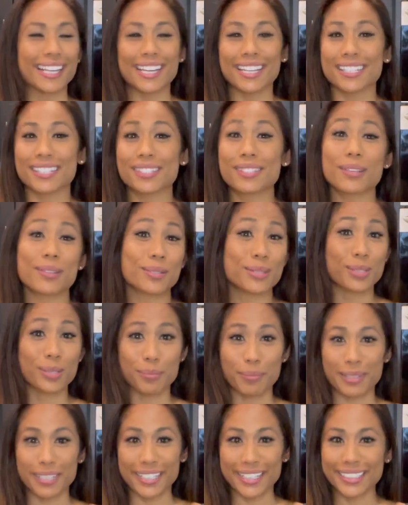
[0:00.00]
It's
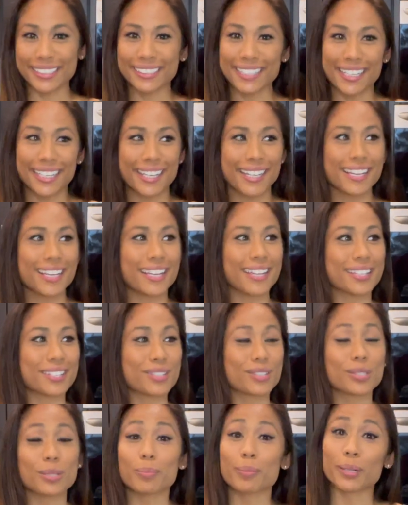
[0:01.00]
super easy,
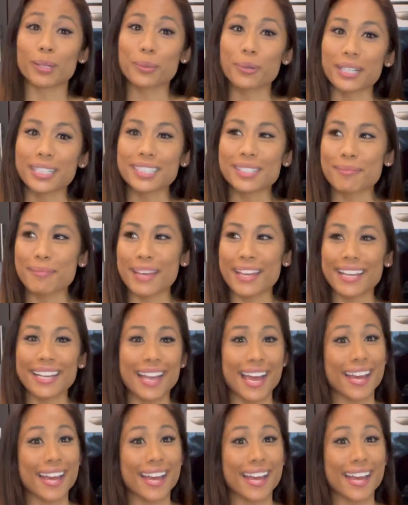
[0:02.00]
it's super quick to make,